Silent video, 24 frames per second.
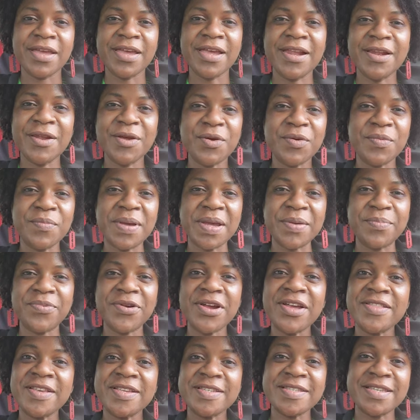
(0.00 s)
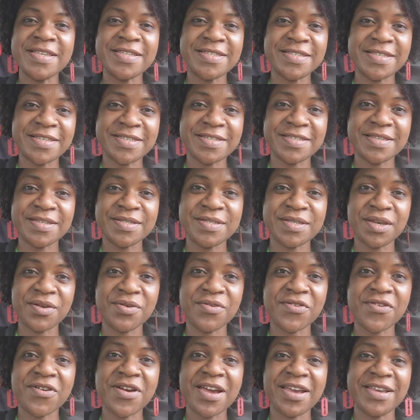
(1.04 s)
Hello, my brothers and sisters
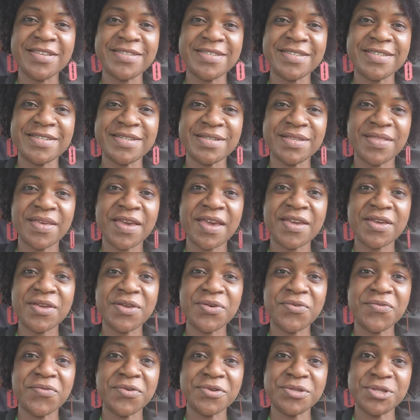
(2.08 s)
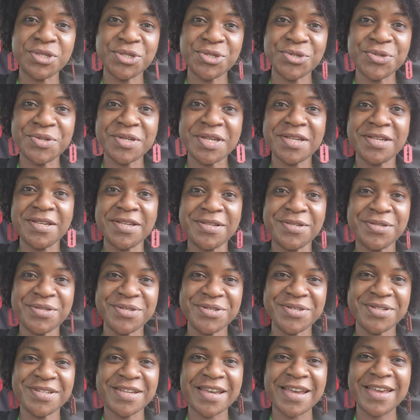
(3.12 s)
in Christ. Thank you for tuning in
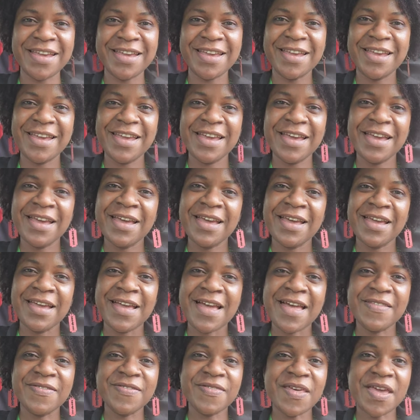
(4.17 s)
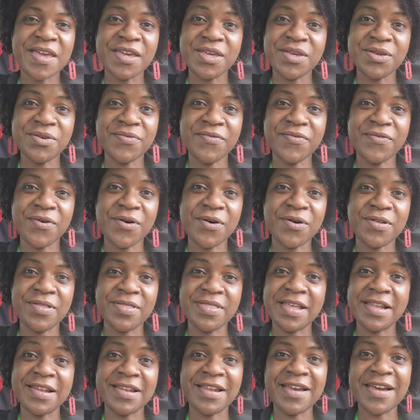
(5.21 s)
today and thank you for
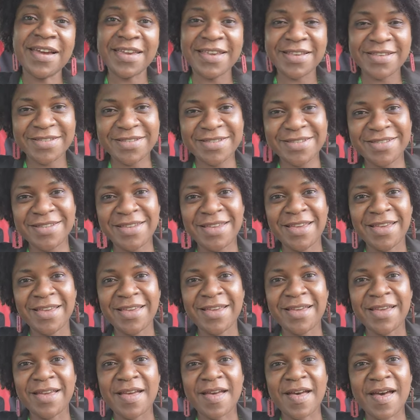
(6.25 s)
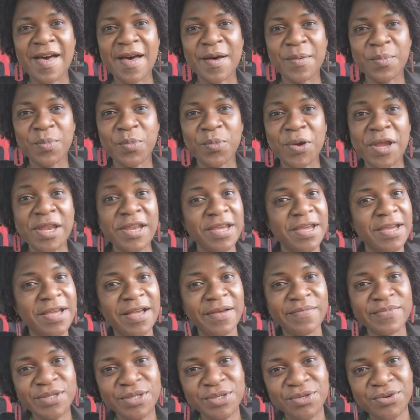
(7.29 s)
the likes. Um, when it
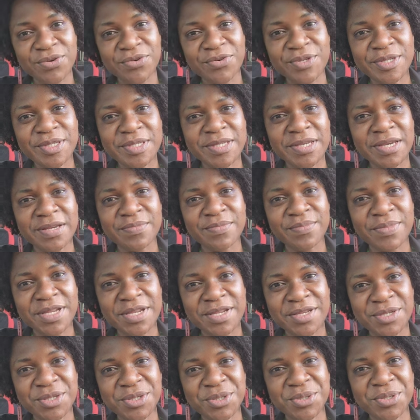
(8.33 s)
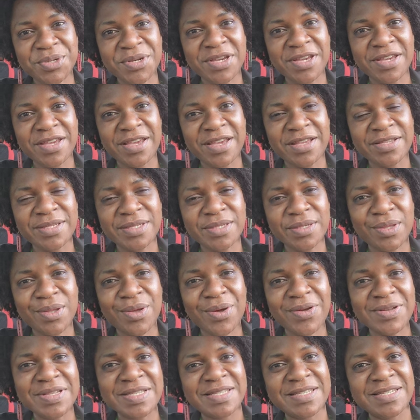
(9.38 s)
comes to Christian ministry, it's
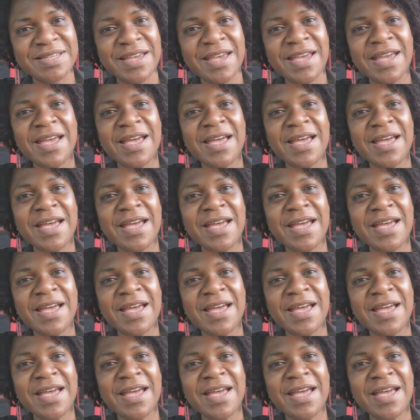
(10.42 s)
not